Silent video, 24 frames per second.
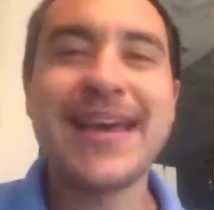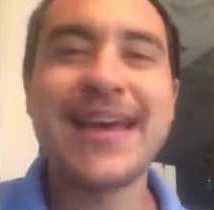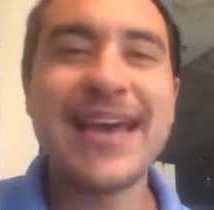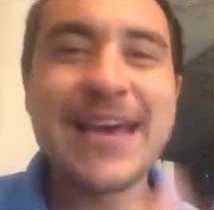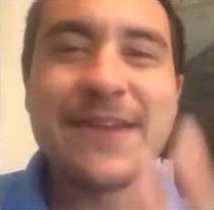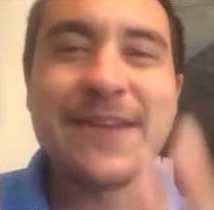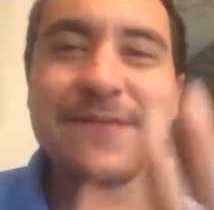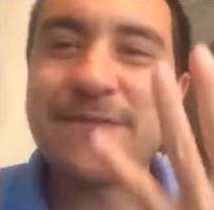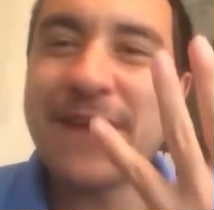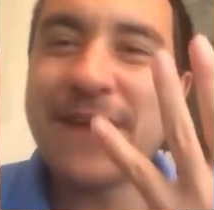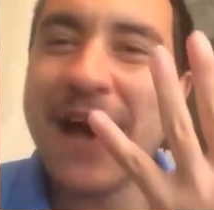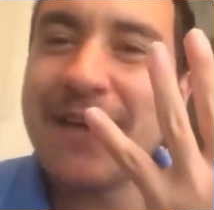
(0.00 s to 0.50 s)

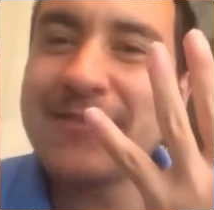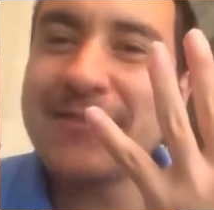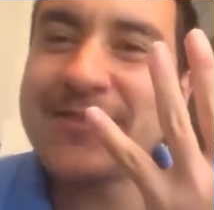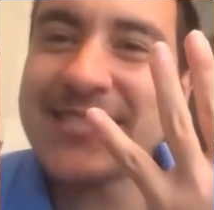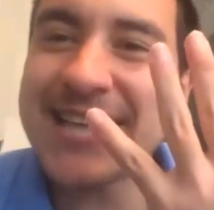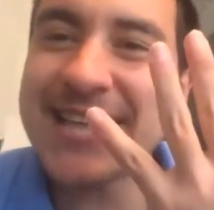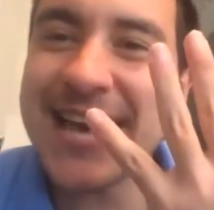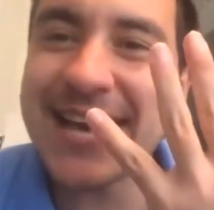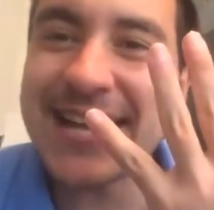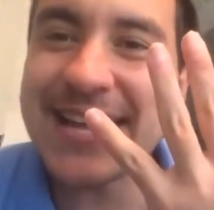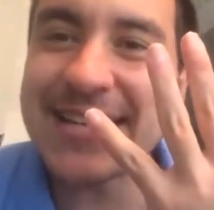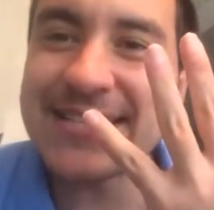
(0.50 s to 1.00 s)
In 5
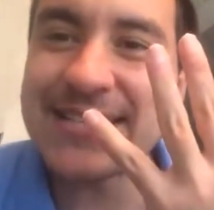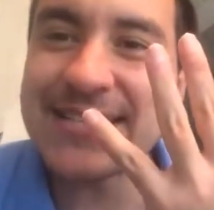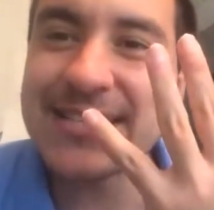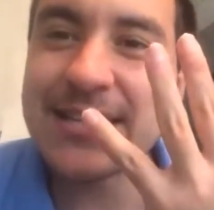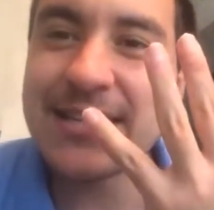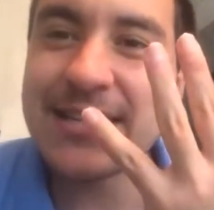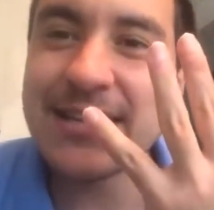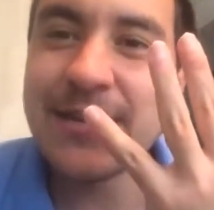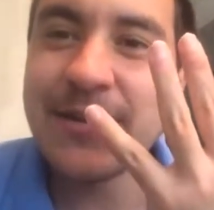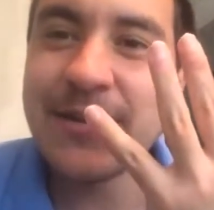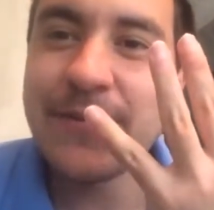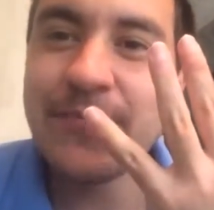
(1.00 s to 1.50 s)
seconds,
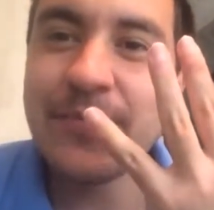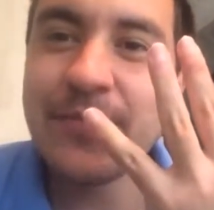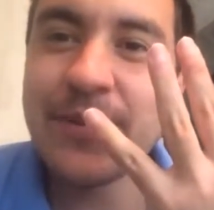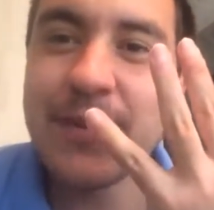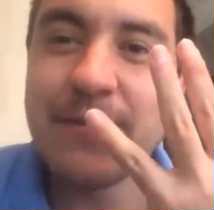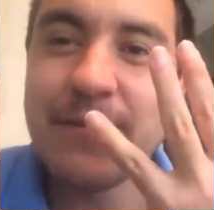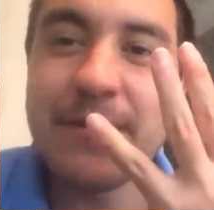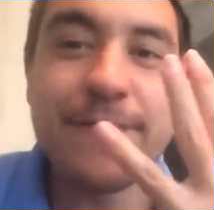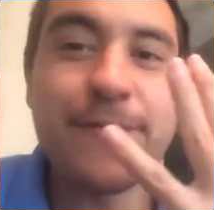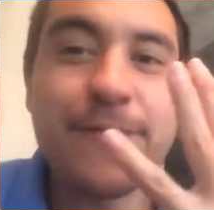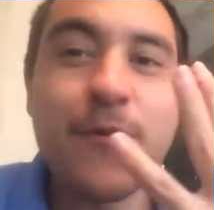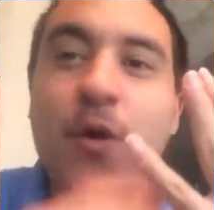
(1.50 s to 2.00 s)

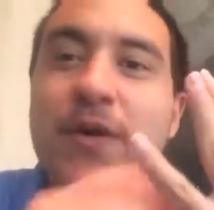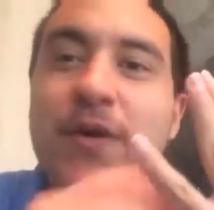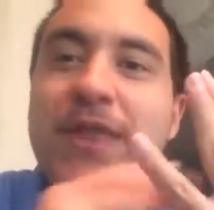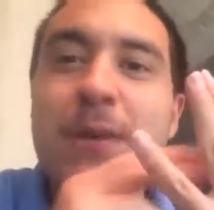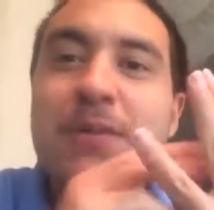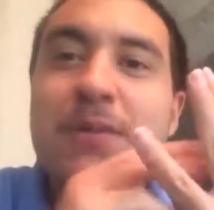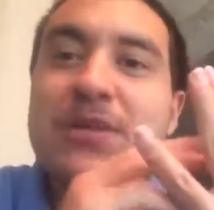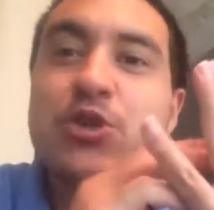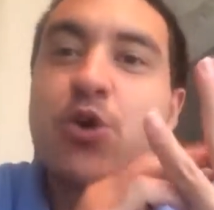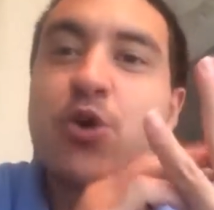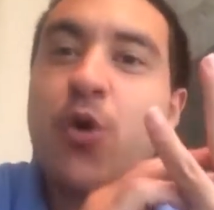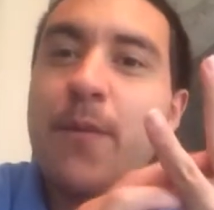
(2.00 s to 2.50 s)
before they
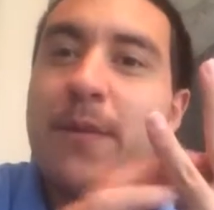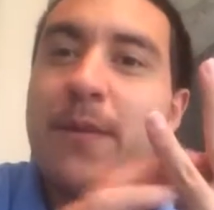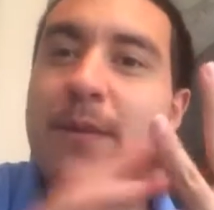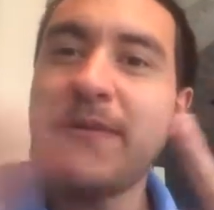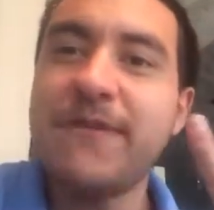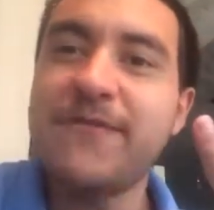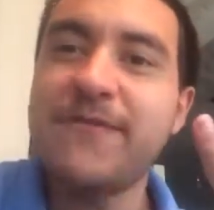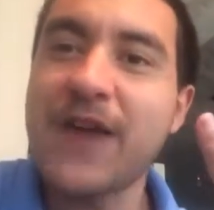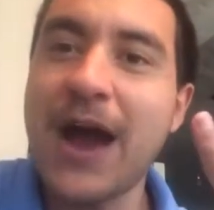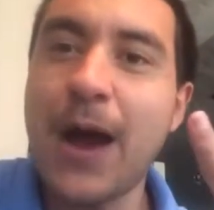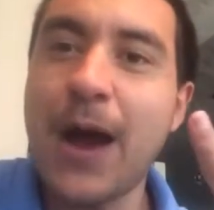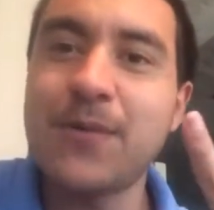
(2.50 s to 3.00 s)
would torment
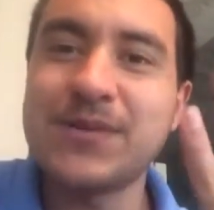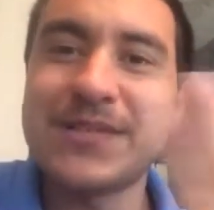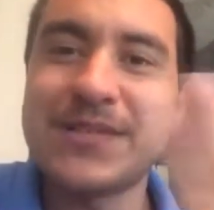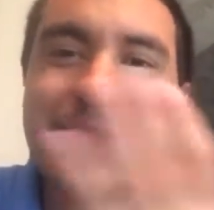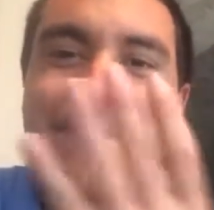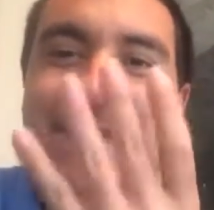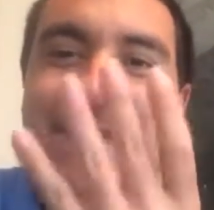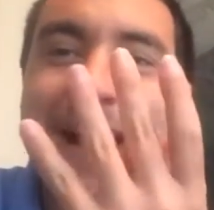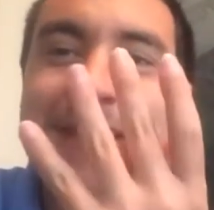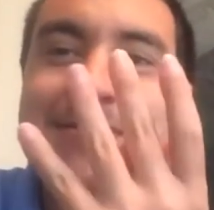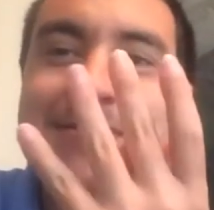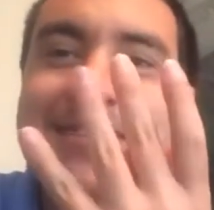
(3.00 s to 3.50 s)
me for hours, in
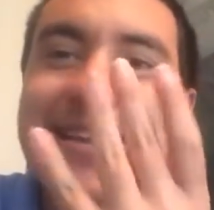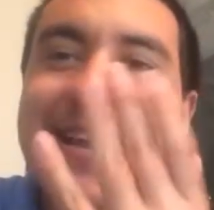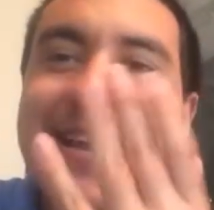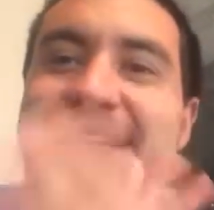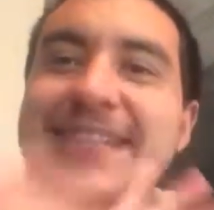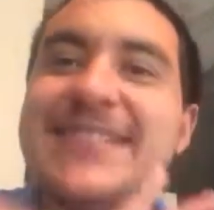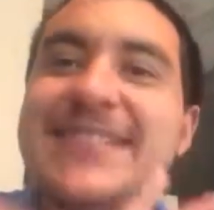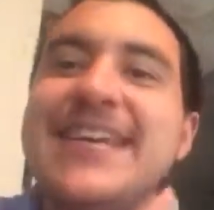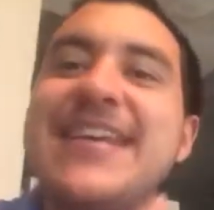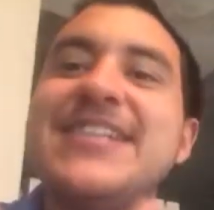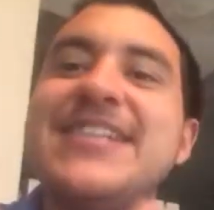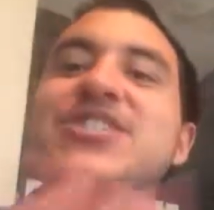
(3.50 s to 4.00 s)
5
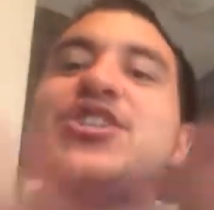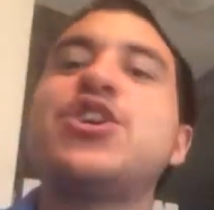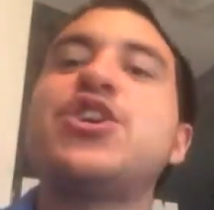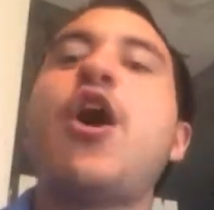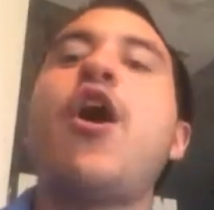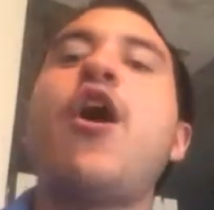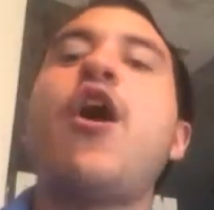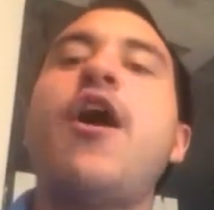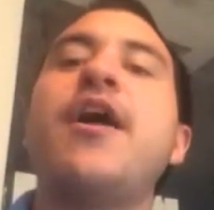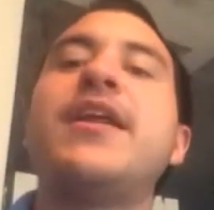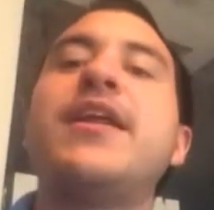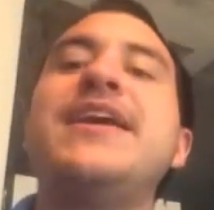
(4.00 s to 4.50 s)
seconds, it's
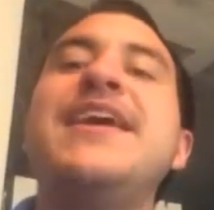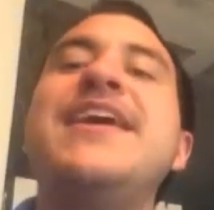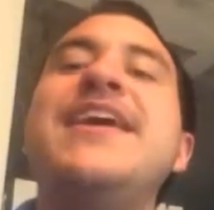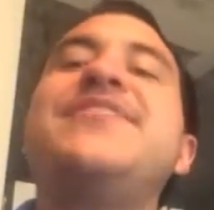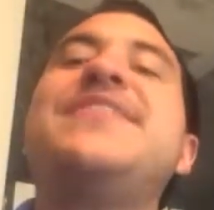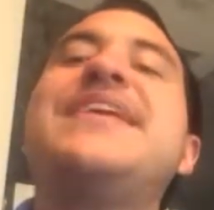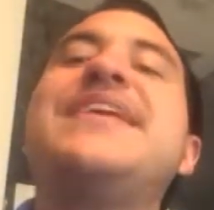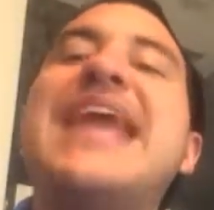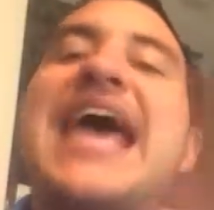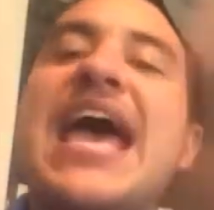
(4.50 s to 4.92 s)
gone. Then